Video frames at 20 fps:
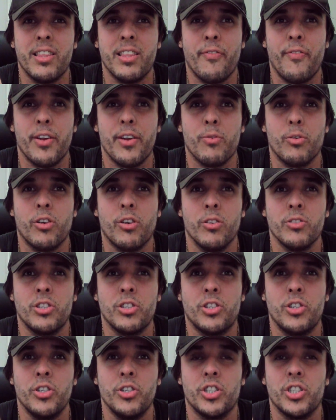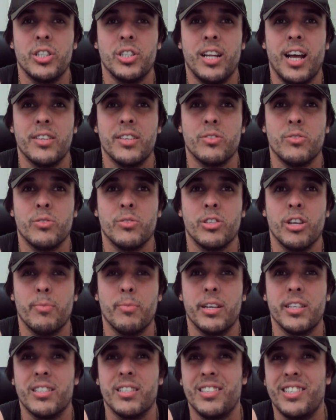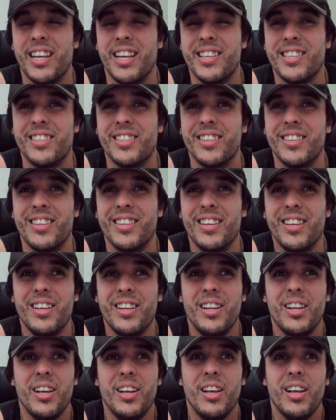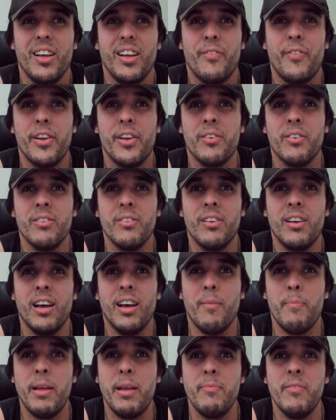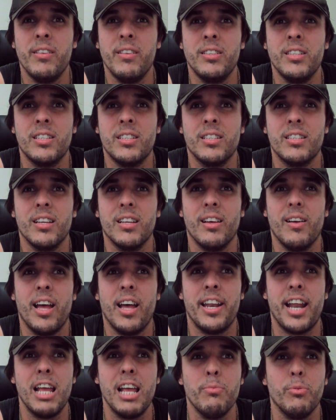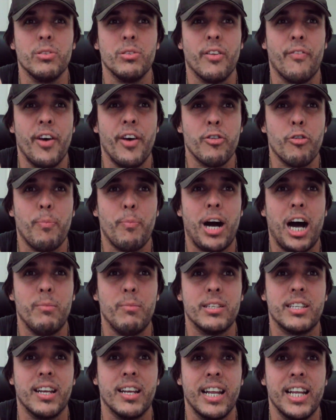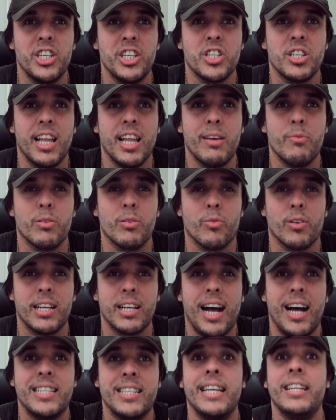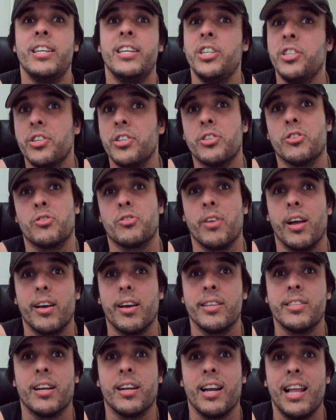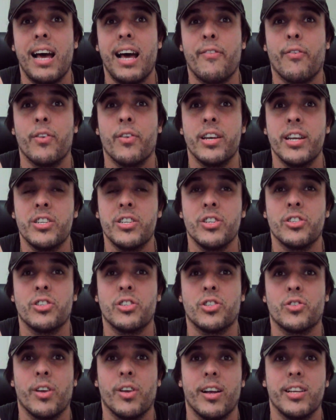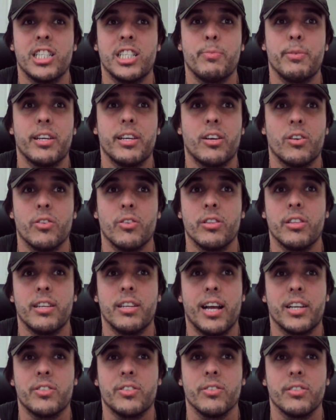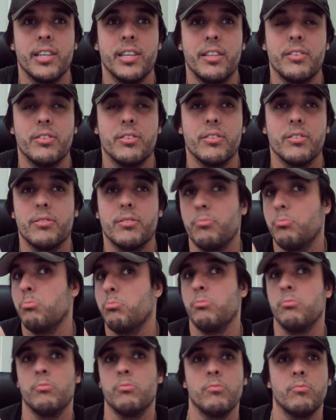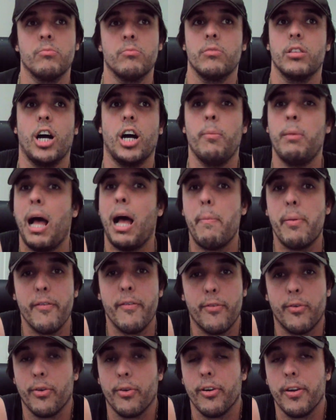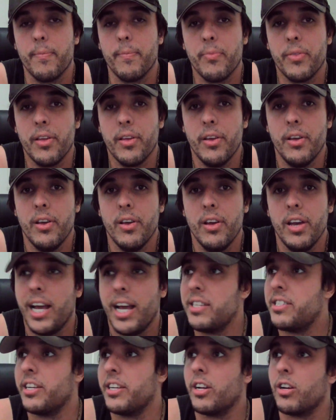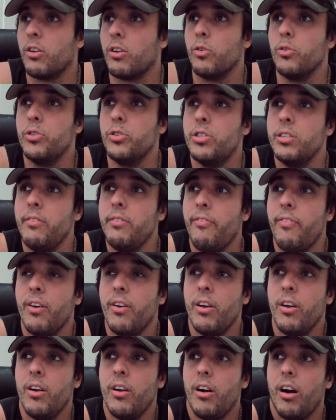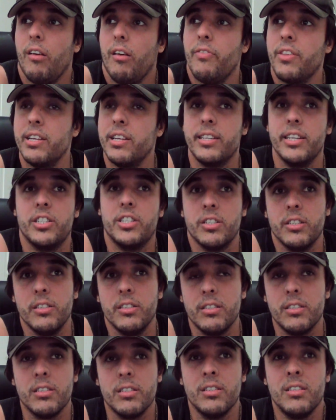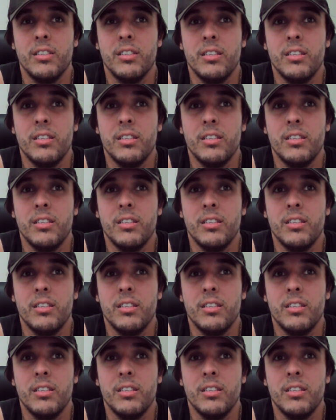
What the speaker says: the federal constitution has also been suggested. Amendments enabled the federal parliament to legislate with regard to Indigenous Australians and allowed for Indigenous Australians to be included in the national census. I'm happy for it. It's inclusive of the Indigenous,